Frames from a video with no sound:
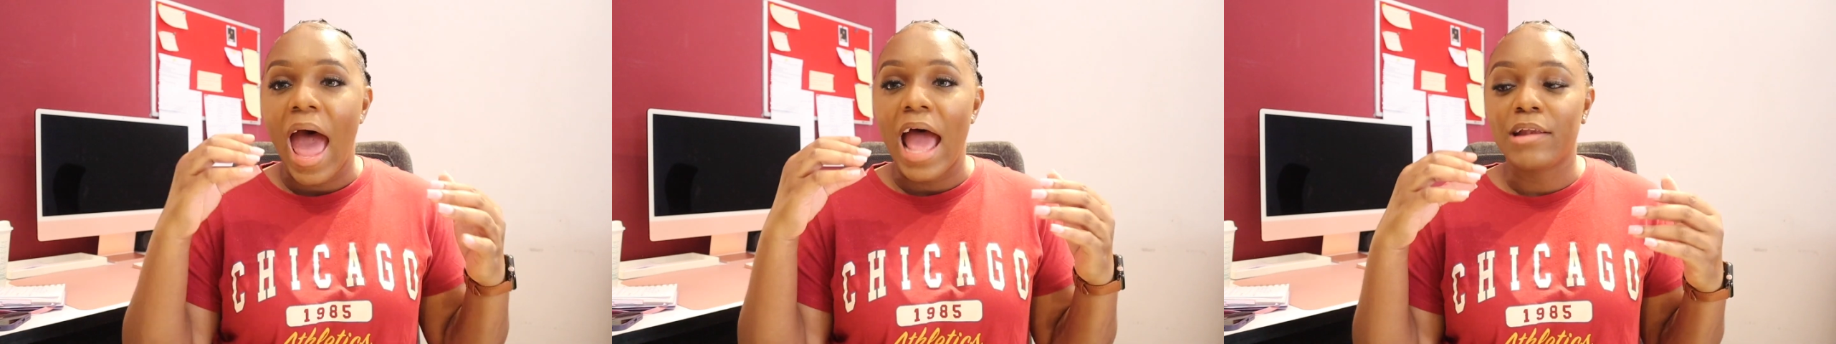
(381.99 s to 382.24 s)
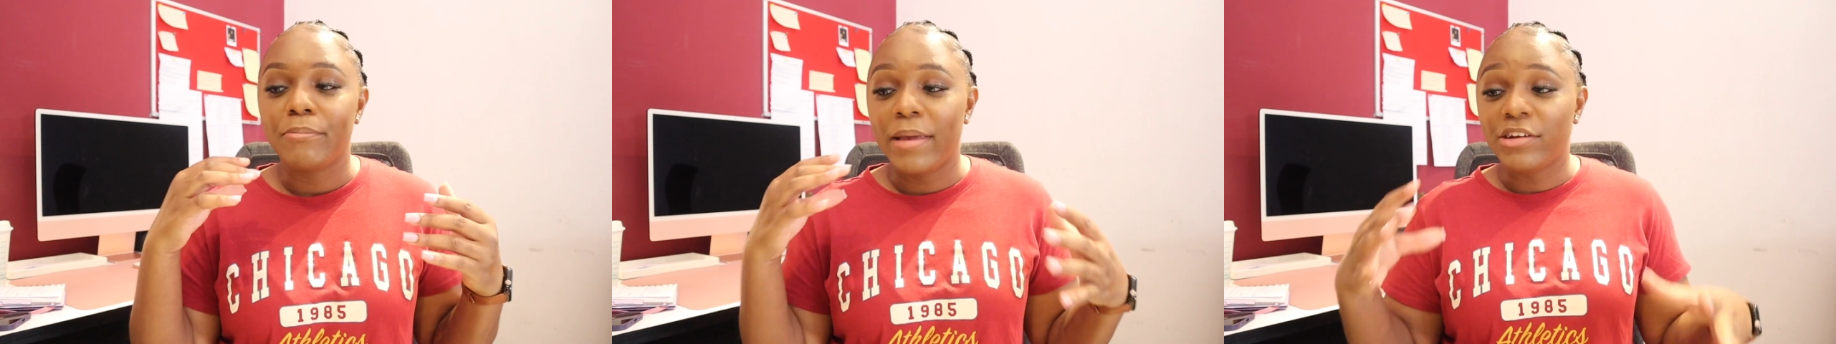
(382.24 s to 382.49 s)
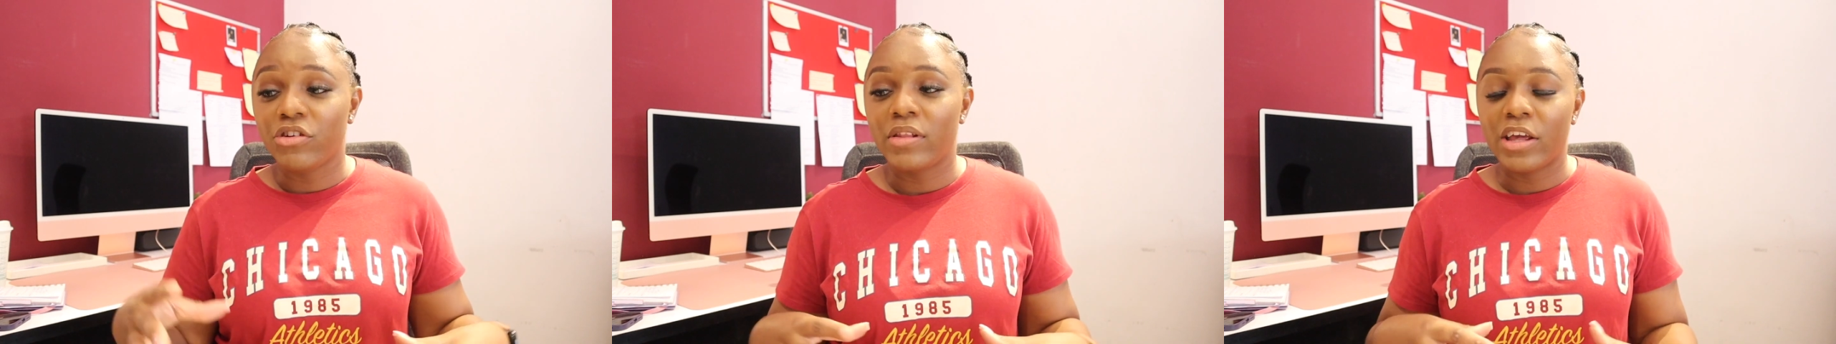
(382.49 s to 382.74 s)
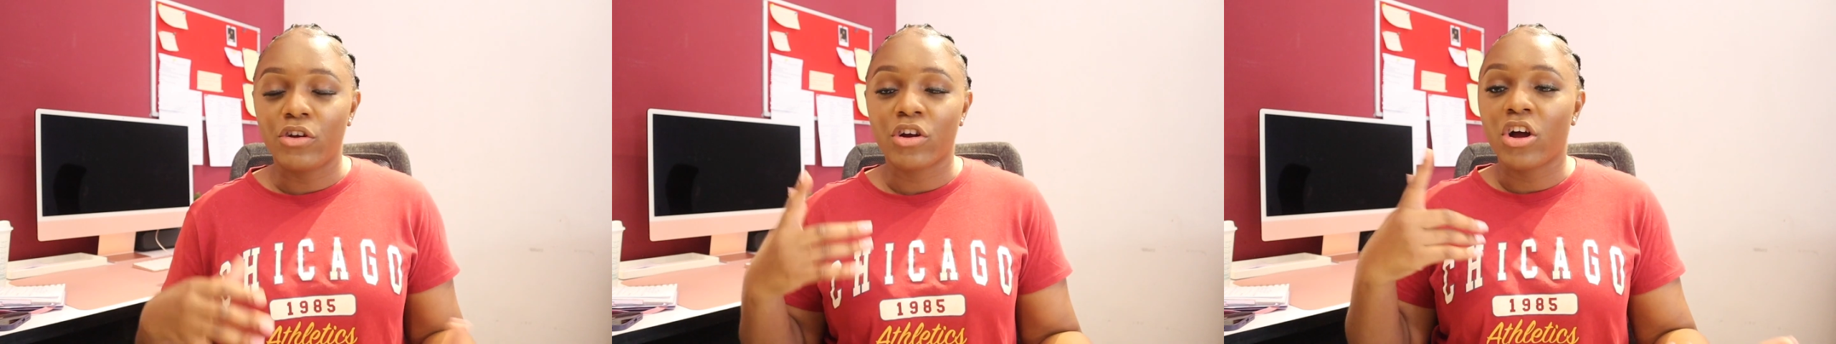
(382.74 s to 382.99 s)
and make sure
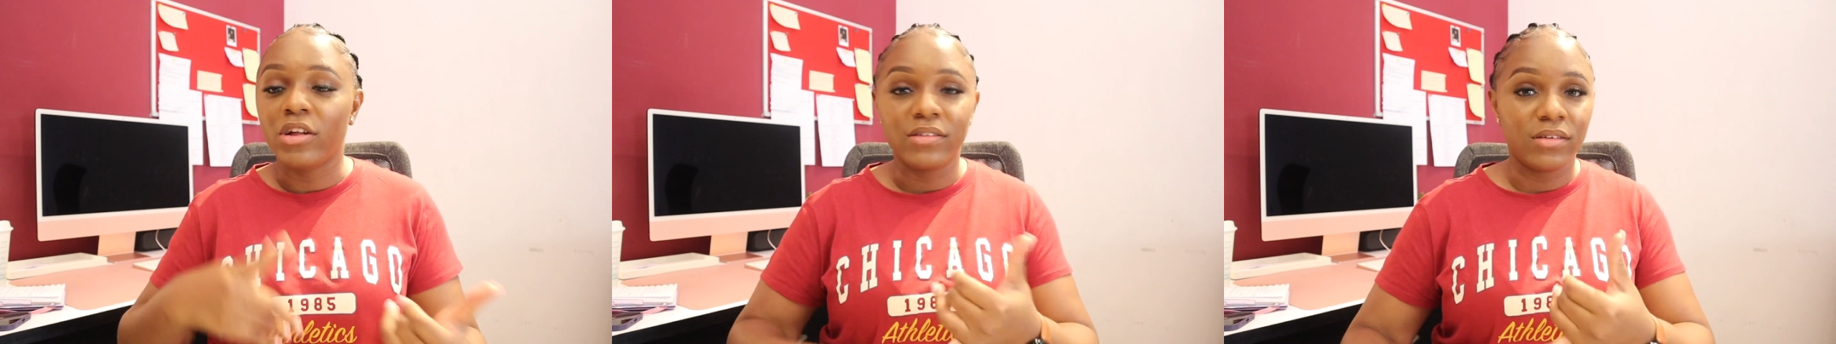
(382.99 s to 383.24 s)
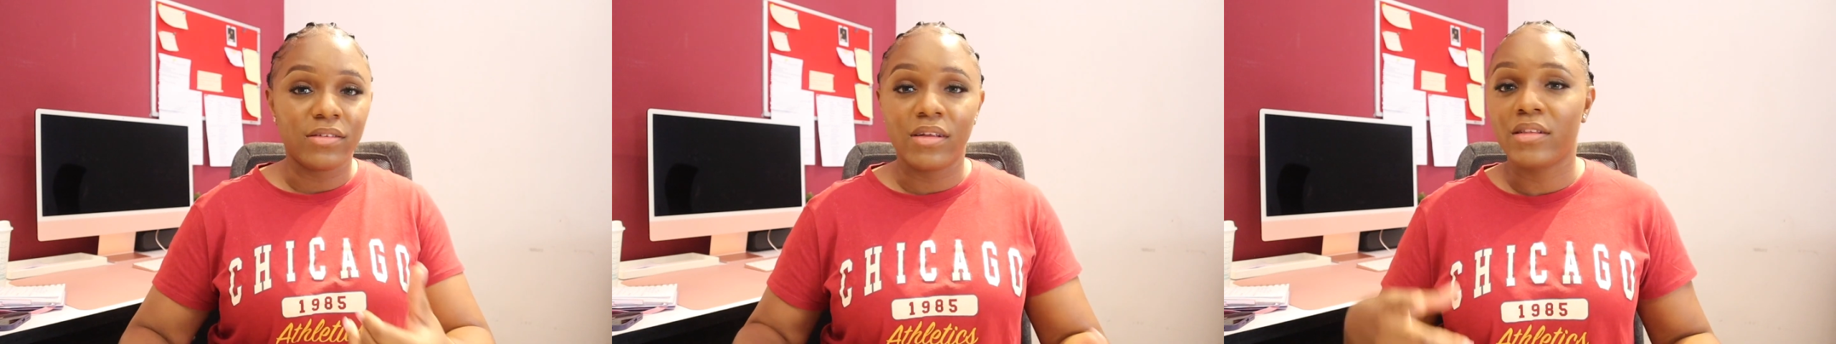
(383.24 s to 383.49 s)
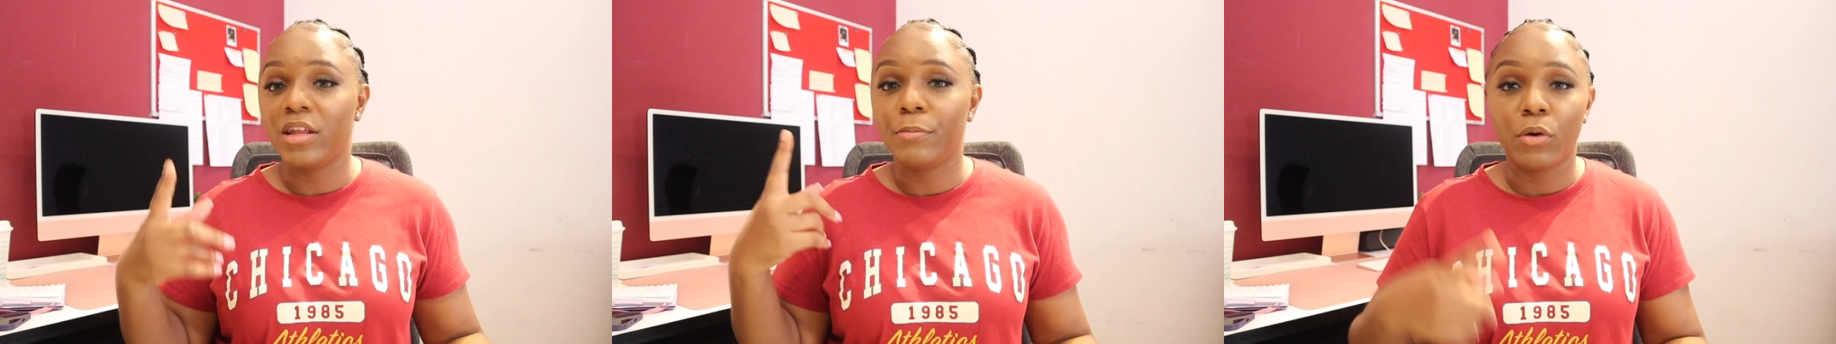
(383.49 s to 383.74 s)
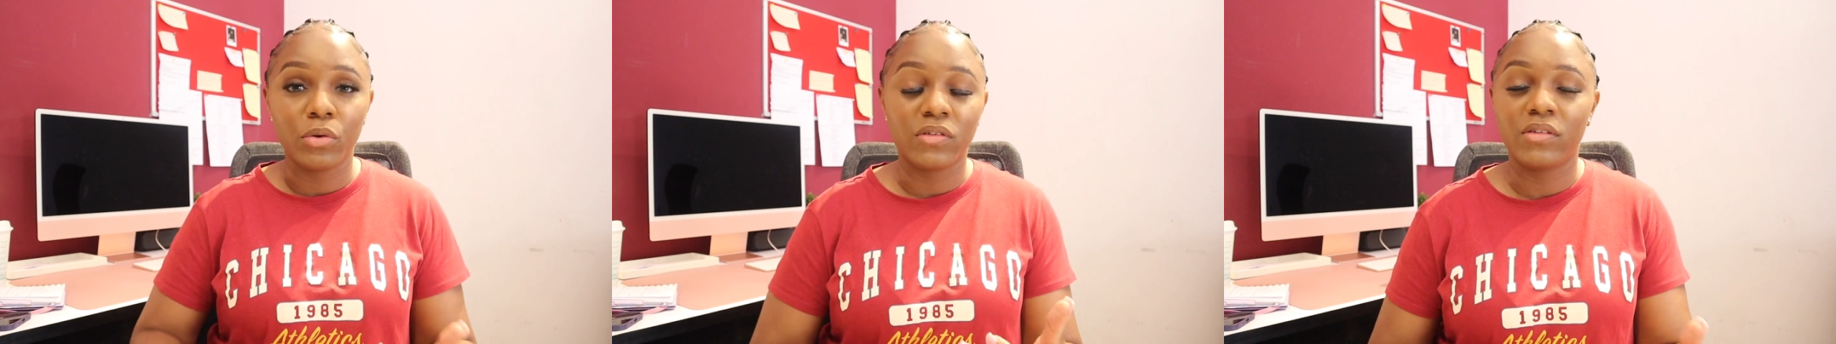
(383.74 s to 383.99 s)
that you're consistently
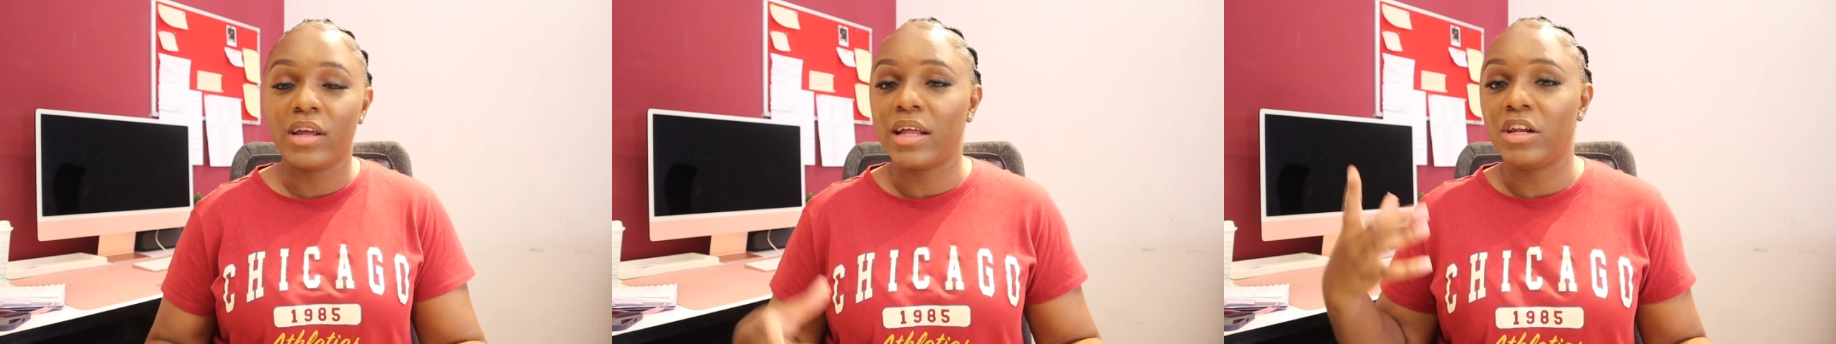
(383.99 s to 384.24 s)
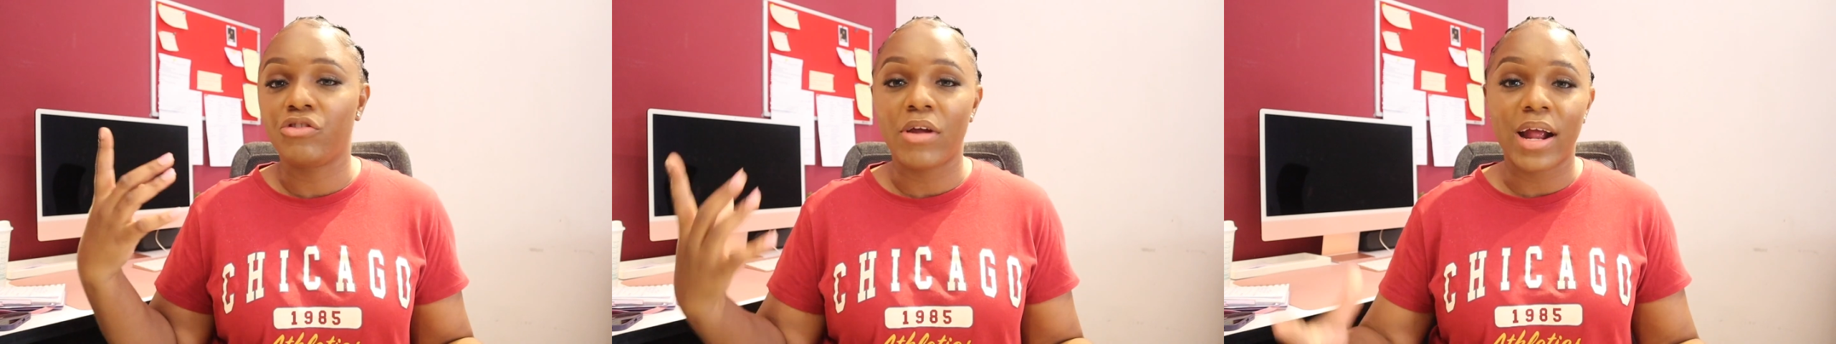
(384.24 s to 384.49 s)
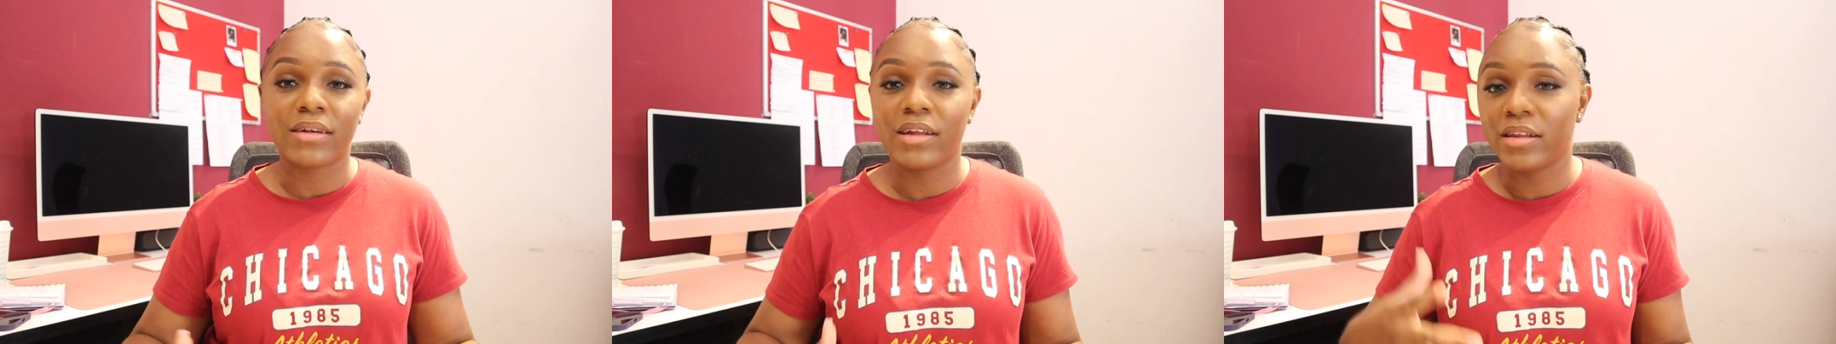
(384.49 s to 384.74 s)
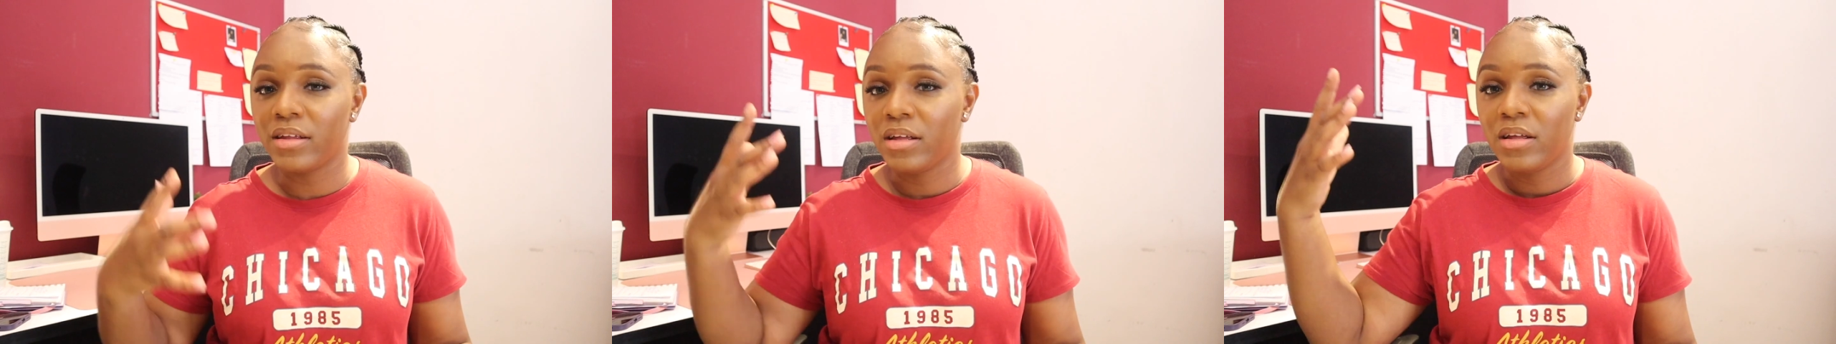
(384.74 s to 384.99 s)
posting and
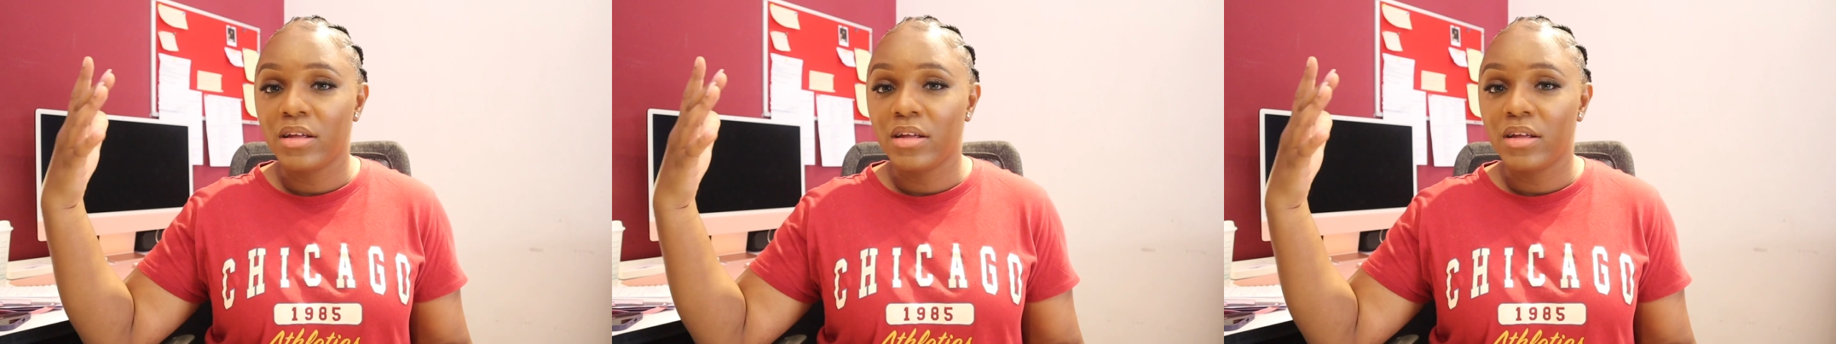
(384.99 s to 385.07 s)
attracting,